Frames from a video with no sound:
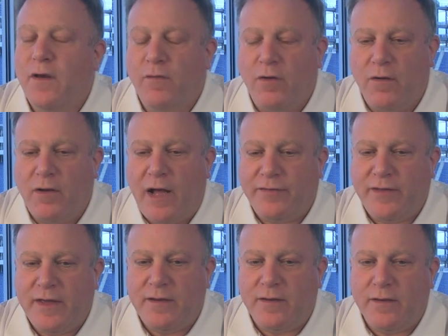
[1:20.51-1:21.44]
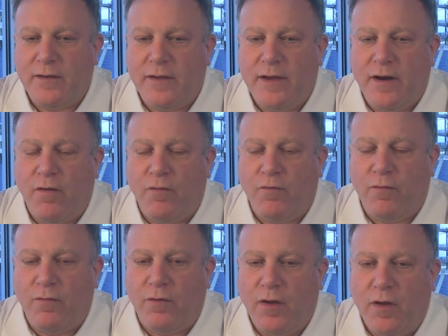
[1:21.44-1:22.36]
Well, I think,
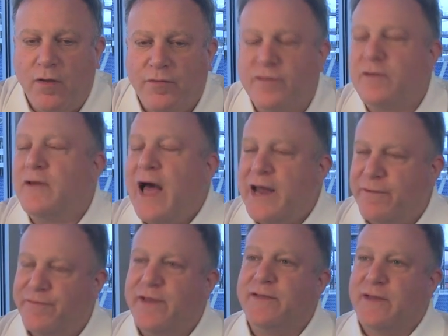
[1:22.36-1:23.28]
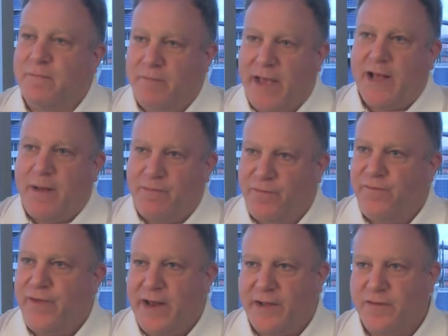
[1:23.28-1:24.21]
there's a lot of things that make up the
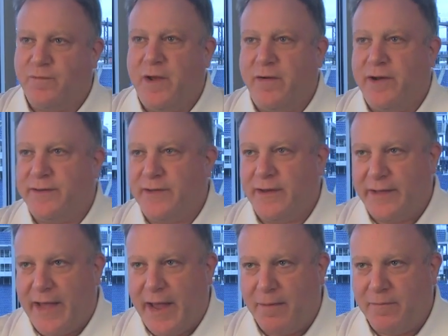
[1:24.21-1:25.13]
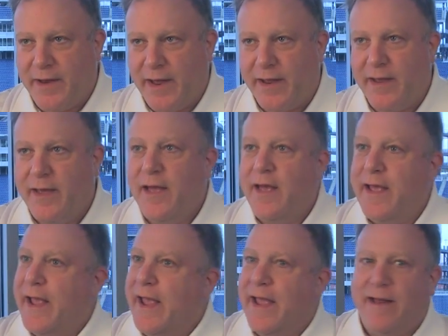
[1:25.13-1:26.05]
fan experience on game day.
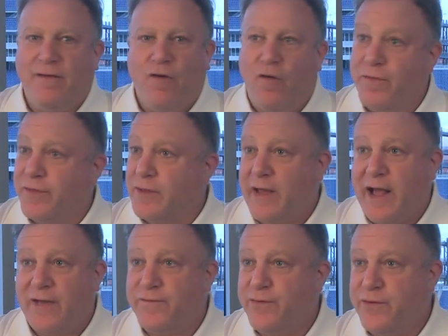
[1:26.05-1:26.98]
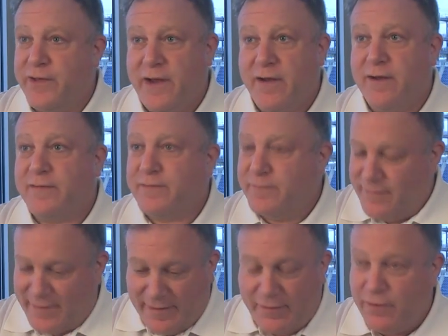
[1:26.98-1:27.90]
And over the last few years,
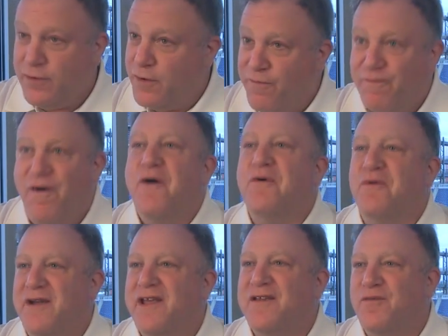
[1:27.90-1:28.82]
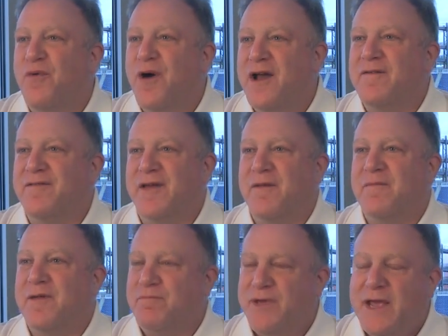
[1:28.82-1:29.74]
your phone is one of them.
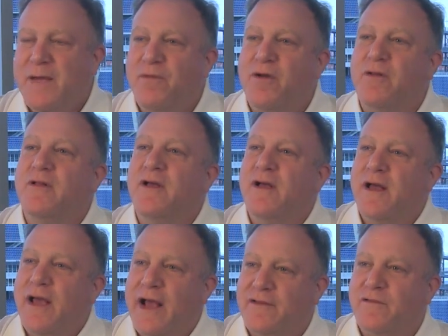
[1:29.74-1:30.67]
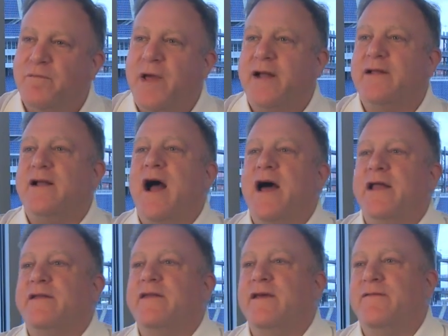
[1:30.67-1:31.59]
People expect
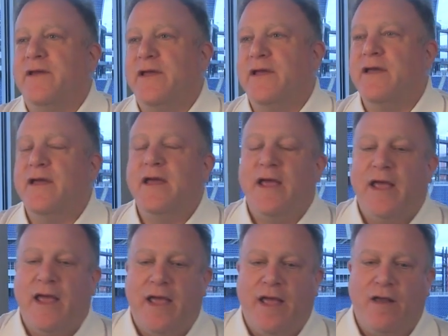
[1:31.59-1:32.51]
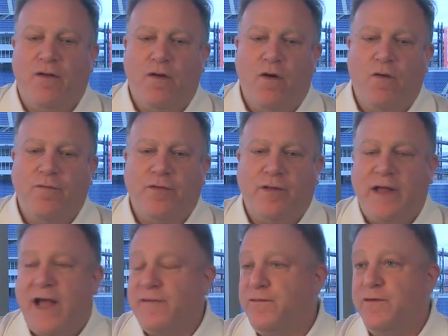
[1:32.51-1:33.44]
connectivity. And over the
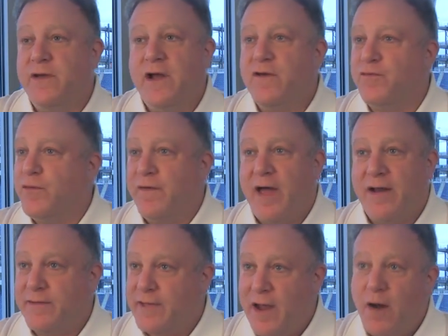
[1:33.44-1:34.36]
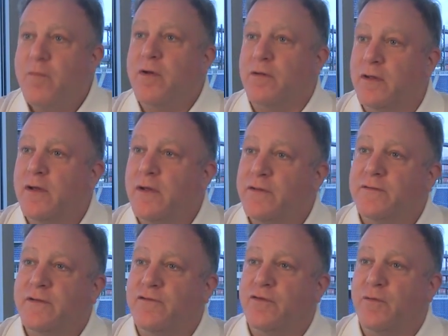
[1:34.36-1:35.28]
last few years, we've had a terrible
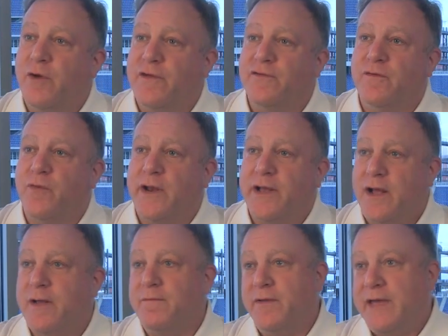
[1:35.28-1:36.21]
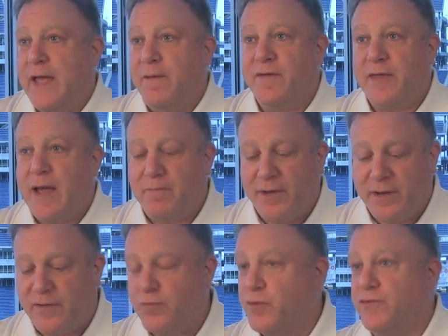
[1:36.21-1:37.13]
situation when it came to that
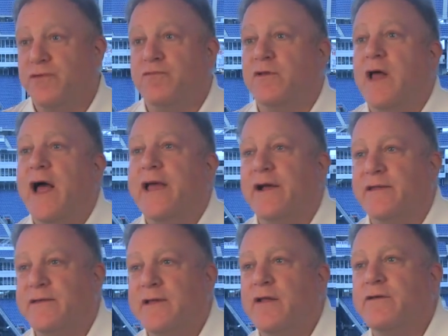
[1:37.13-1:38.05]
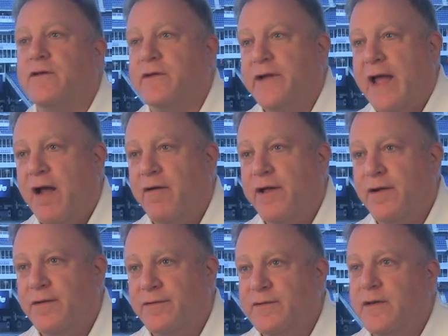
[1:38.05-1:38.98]
because we're just relying on cellular
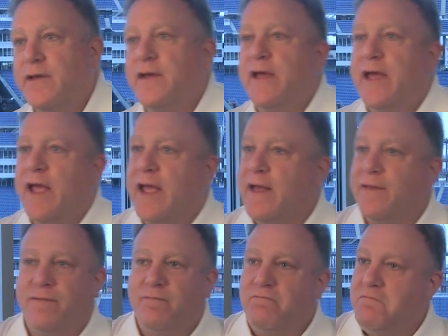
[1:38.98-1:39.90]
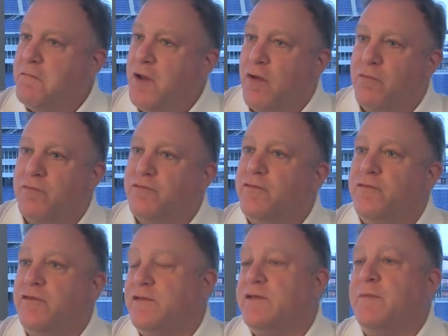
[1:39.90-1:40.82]
carriers. And
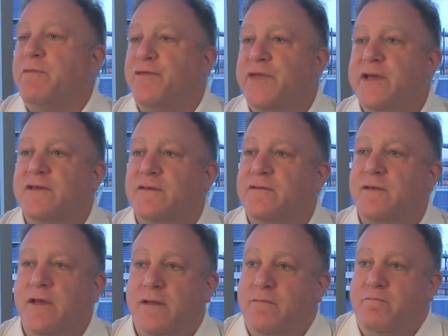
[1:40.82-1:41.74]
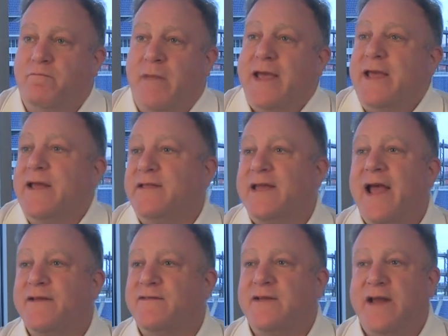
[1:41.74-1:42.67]
just simple things as making a
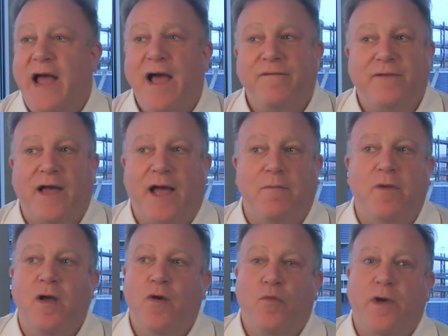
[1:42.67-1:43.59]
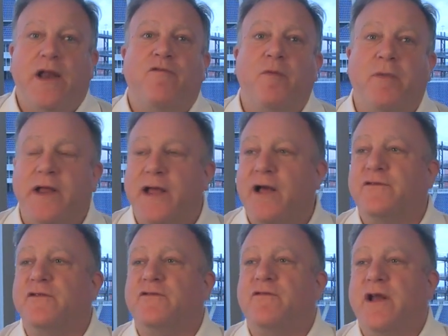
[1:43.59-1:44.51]
text at halftime when everybody
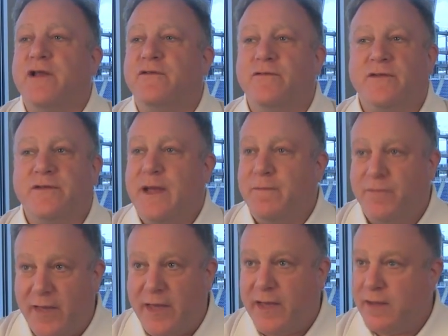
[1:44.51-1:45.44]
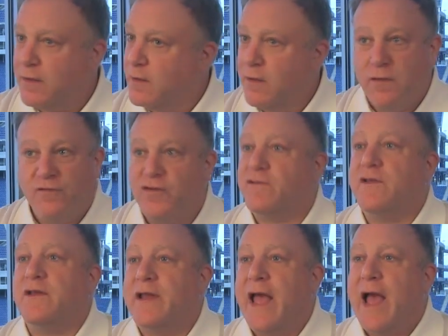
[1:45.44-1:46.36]
else is trying to do the same thing just
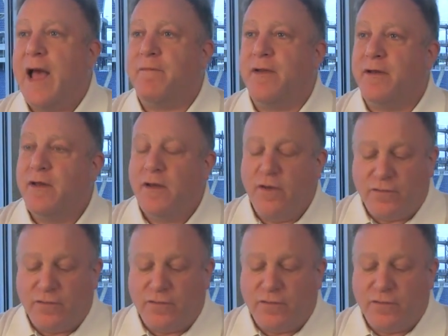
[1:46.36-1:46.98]
didn't happen.